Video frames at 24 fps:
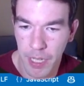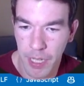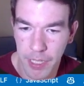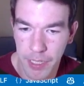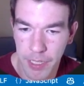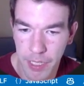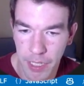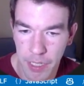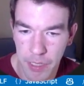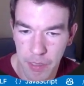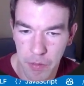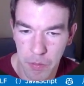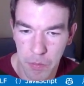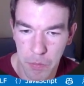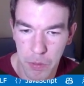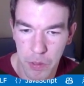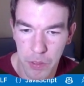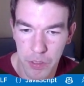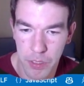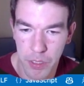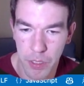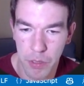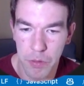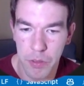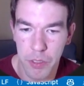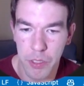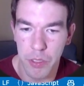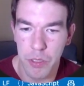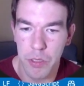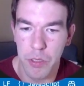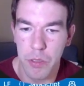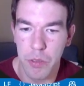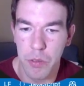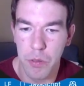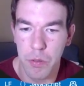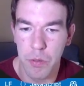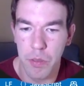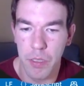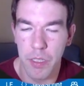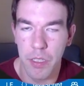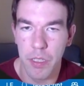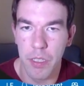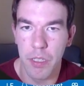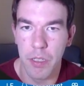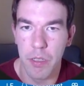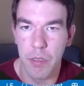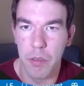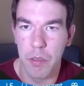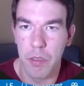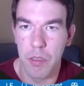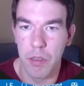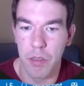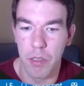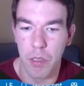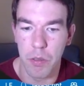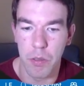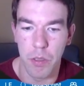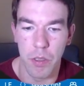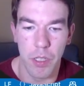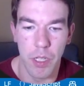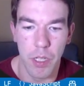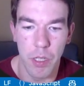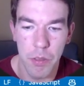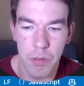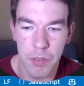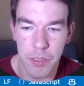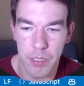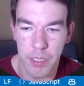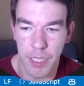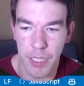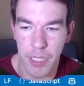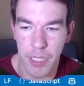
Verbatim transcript: and then we'll go to localhost